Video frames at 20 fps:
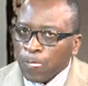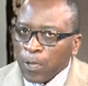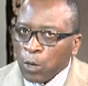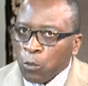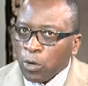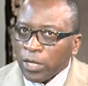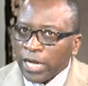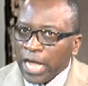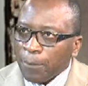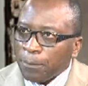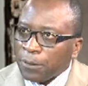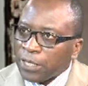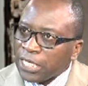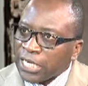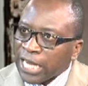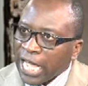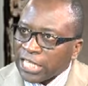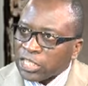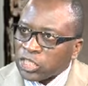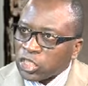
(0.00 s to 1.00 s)
What happened in
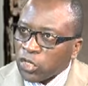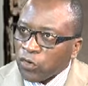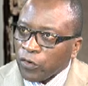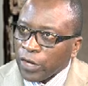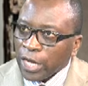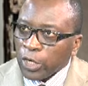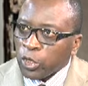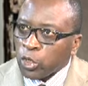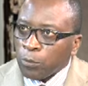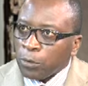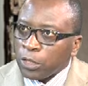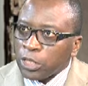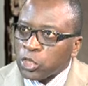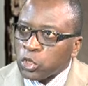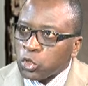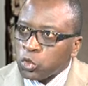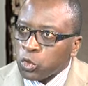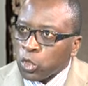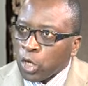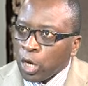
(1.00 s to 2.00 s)
Nigeria, nobody
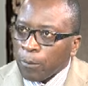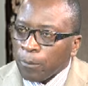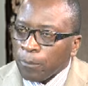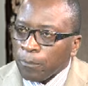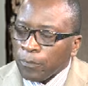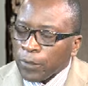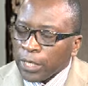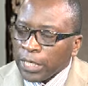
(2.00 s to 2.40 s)
stood up.